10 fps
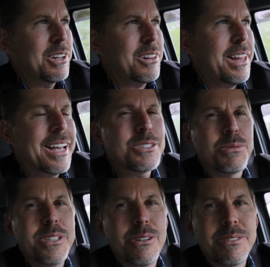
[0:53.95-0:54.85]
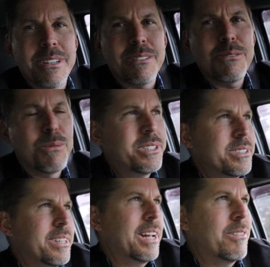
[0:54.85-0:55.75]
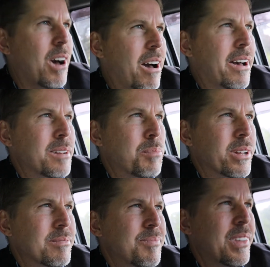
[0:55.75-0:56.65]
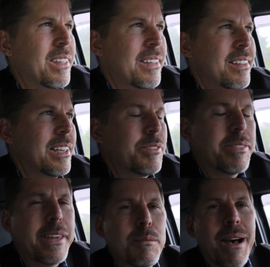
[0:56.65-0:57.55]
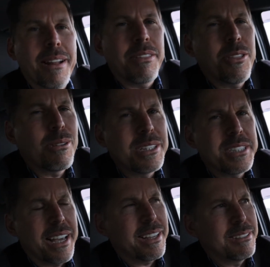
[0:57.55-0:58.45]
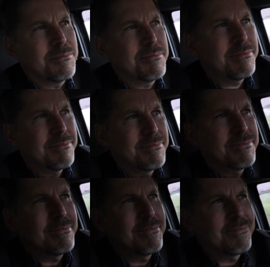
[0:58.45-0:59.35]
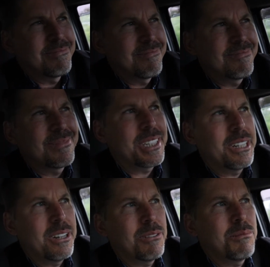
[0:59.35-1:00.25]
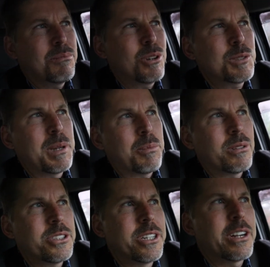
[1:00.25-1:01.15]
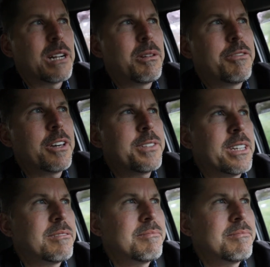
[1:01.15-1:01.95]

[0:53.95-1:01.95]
class reunion, which is kind of odd, but if you think about it, 32nd, you know, most people this year are going to be 50.